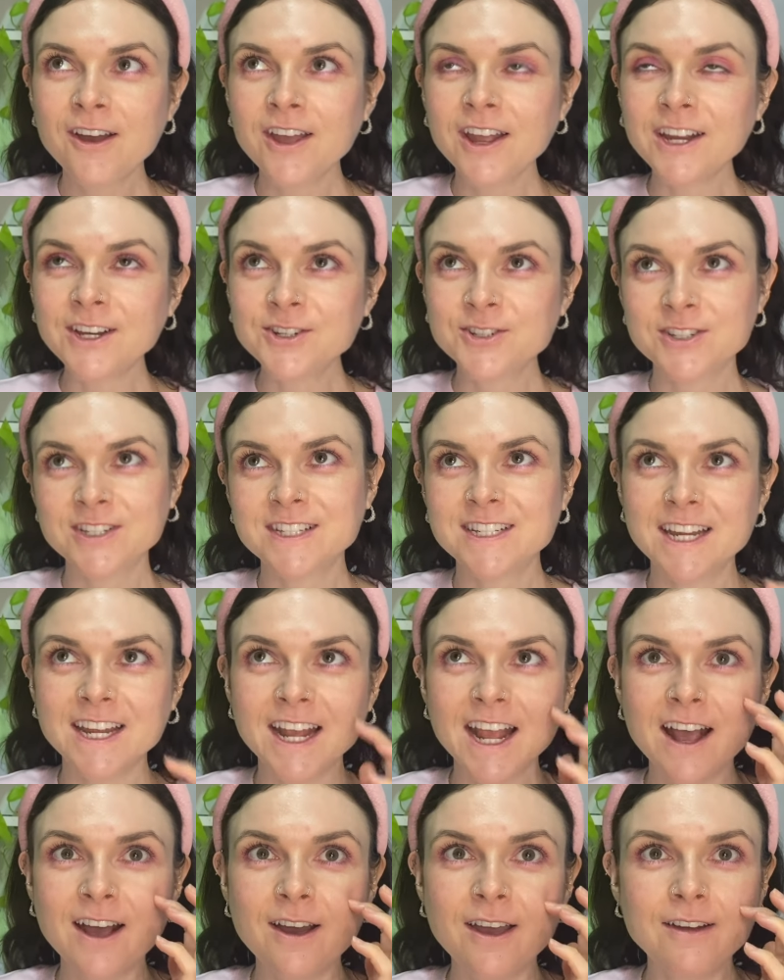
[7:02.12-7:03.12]
interesting
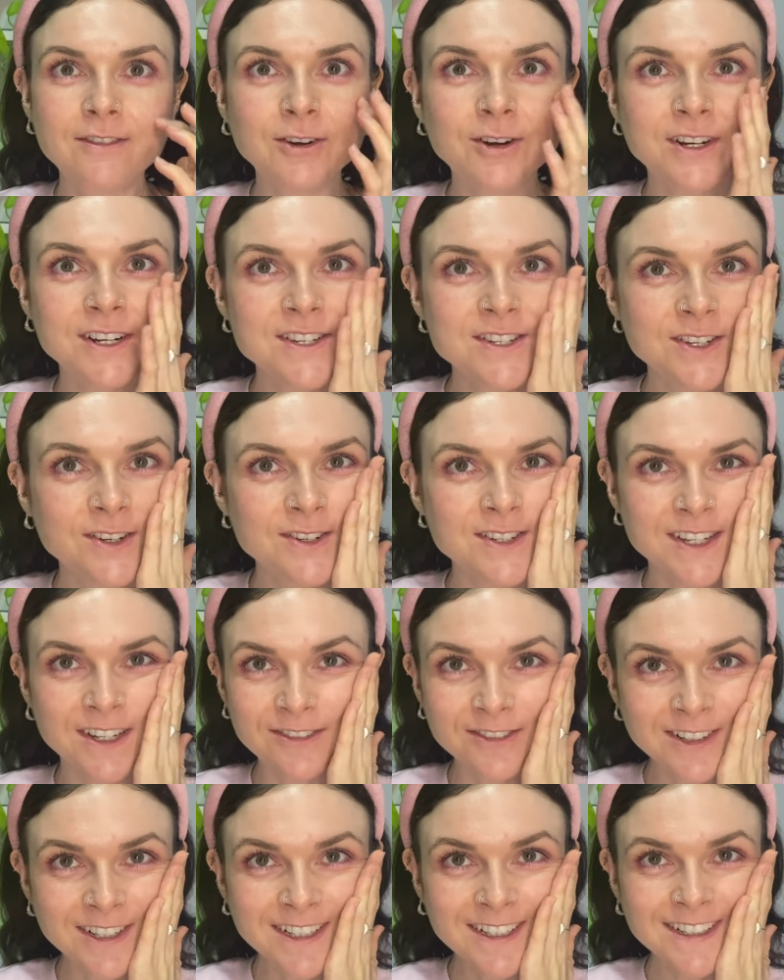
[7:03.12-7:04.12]
how everyone is so
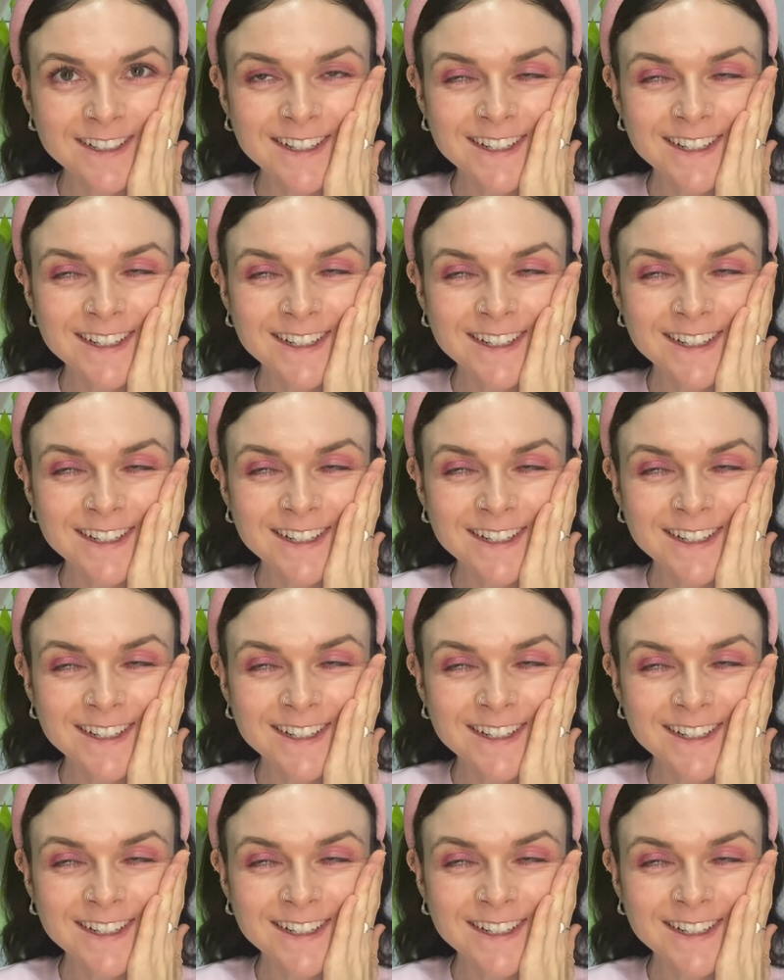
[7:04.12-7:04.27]
different.